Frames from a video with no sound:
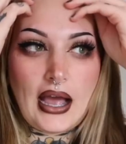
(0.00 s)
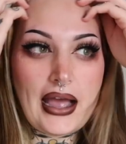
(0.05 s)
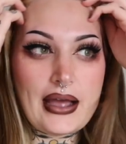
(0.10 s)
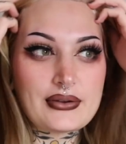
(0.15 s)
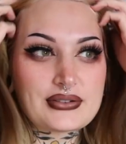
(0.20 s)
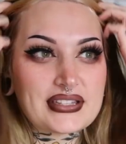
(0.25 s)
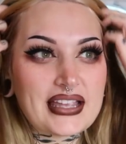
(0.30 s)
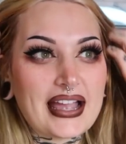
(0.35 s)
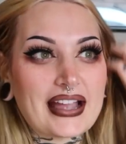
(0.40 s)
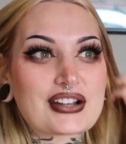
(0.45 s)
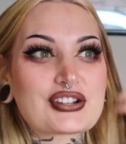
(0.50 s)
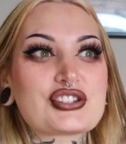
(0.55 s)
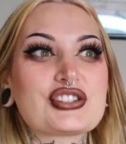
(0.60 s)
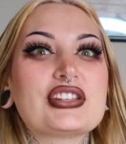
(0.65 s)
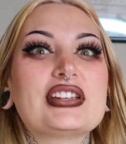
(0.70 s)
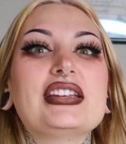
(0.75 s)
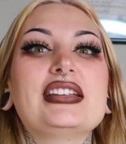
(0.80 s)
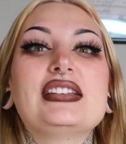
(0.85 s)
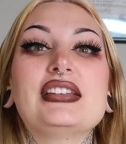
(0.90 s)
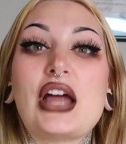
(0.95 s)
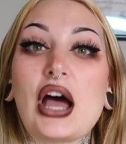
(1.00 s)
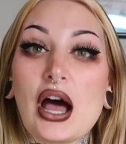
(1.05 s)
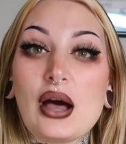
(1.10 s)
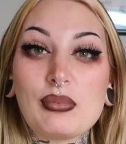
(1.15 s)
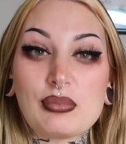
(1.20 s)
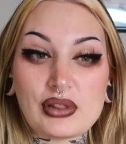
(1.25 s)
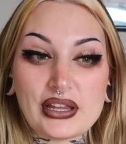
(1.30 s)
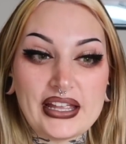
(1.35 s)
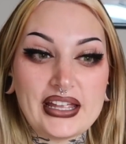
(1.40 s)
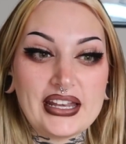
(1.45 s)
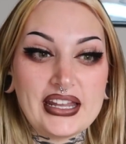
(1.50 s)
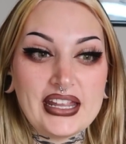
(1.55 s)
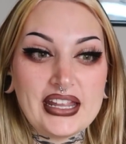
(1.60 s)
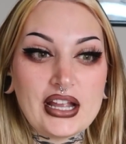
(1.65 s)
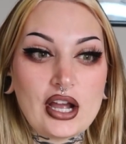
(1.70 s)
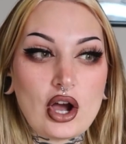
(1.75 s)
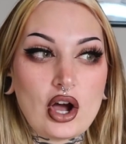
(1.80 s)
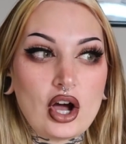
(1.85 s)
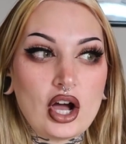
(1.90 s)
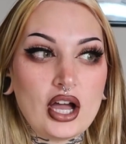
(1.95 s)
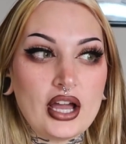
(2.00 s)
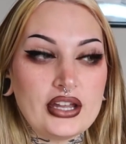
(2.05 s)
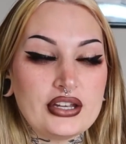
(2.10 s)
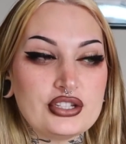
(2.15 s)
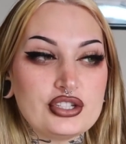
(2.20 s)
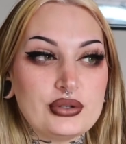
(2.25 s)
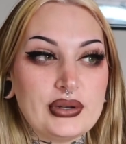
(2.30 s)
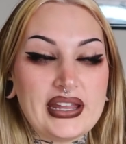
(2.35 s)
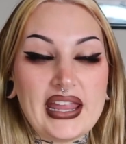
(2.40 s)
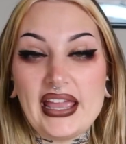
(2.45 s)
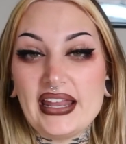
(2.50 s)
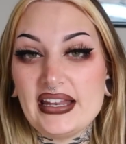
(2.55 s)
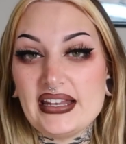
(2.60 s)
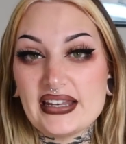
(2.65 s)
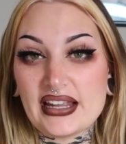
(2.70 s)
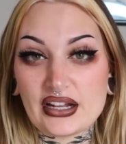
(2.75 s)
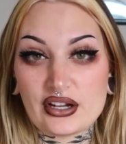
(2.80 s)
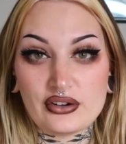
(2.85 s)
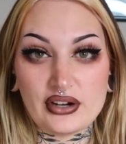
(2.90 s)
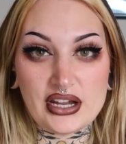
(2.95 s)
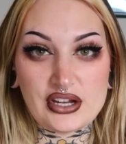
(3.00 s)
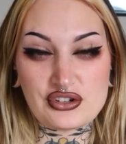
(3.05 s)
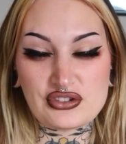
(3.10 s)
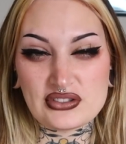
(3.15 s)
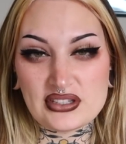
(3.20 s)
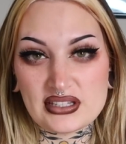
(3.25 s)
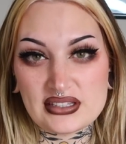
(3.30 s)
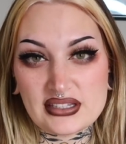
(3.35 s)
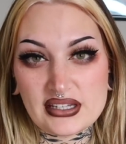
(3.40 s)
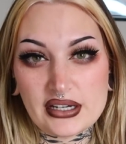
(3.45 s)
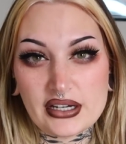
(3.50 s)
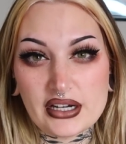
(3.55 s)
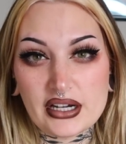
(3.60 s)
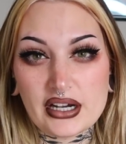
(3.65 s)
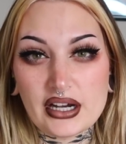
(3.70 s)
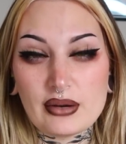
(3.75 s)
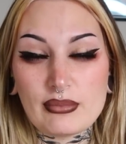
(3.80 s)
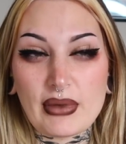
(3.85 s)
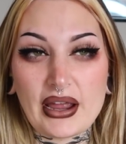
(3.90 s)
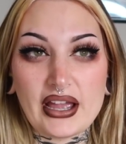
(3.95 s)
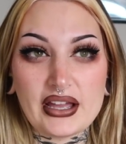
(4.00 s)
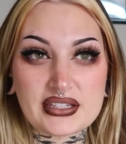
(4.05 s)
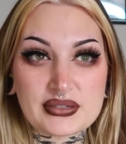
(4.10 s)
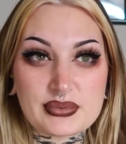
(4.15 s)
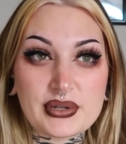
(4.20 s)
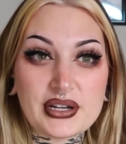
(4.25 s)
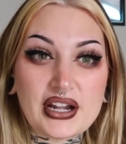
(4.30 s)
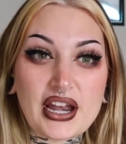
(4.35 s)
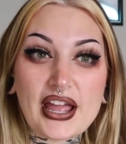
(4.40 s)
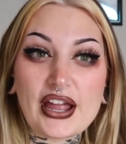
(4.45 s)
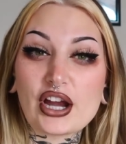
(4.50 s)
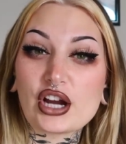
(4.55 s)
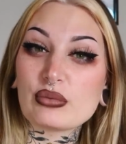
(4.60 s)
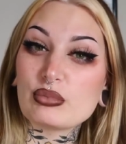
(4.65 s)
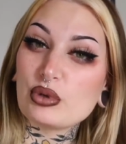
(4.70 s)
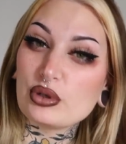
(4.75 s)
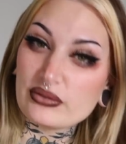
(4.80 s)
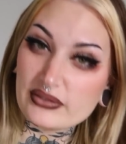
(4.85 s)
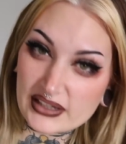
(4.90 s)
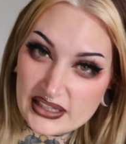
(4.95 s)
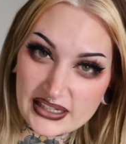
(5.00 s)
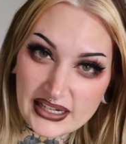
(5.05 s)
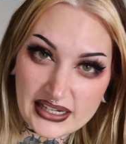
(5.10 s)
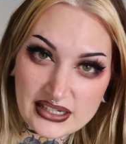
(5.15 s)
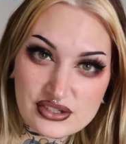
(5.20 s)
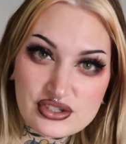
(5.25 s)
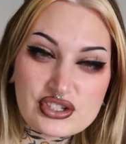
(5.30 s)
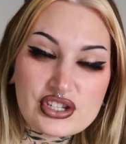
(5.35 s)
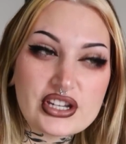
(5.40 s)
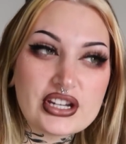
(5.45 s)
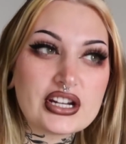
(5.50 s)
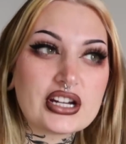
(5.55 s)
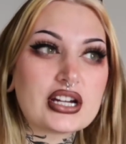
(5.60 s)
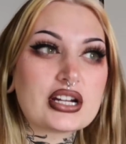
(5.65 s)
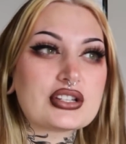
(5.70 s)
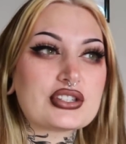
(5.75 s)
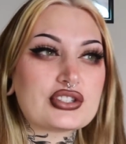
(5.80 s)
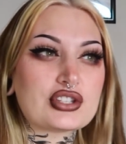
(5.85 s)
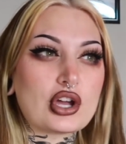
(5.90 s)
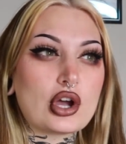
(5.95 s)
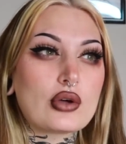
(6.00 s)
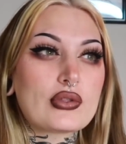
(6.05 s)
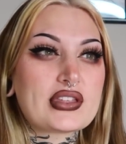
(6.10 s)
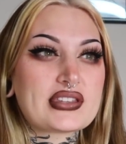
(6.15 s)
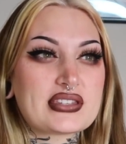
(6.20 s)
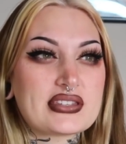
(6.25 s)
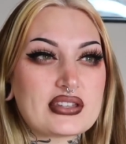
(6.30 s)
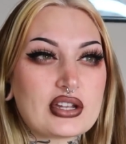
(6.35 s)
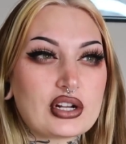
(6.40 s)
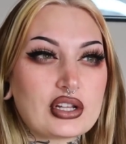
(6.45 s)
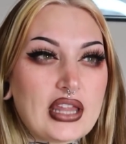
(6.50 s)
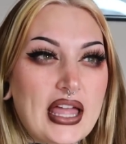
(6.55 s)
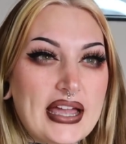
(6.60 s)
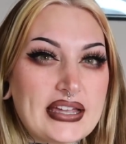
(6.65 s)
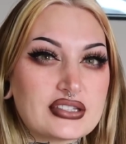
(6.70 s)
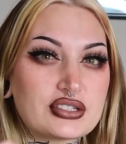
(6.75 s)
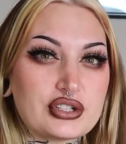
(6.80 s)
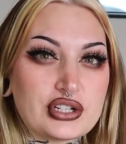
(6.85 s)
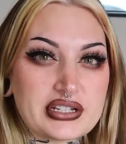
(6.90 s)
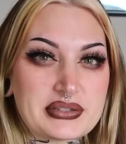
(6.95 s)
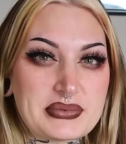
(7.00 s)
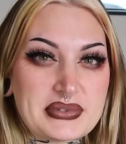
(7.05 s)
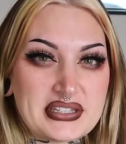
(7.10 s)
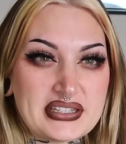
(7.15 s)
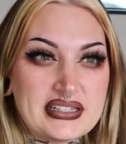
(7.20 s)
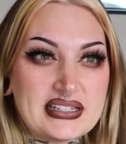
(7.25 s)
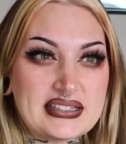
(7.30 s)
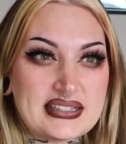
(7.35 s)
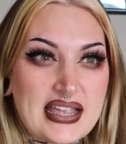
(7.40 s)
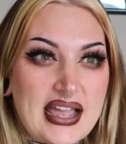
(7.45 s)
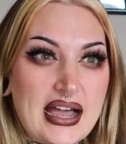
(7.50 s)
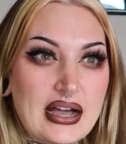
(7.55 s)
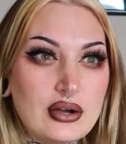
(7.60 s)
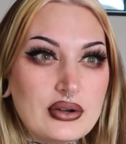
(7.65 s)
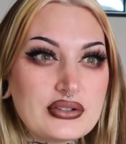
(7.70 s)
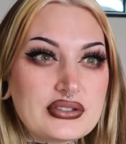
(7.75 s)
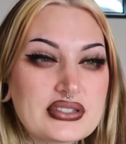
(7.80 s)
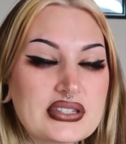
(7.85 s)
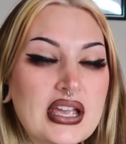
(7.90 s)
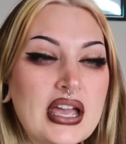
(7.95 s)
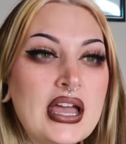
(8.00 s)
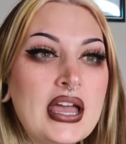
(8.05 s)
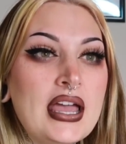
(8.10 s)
I was actually not planning on doing any decorations this year. My husband and I are moving next year, so this is our last Christmas in this house.